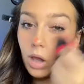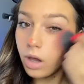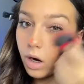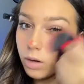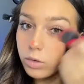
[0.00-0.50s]

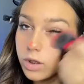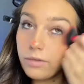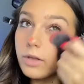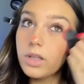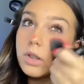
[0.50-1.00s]
And I will
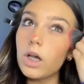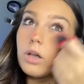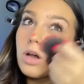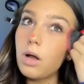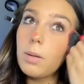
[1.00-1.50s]
definitely tell
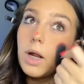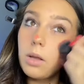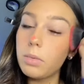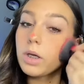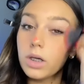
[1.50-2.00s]
y'all about
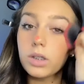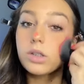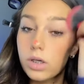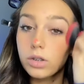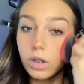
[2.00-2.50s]
it
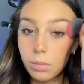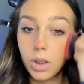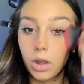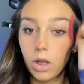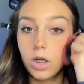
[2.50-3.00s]
because there's gonna be a
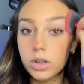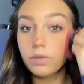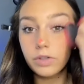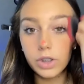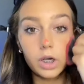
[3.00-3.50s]
lot of
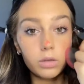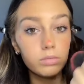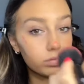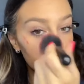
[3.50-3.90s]
stuff to tell.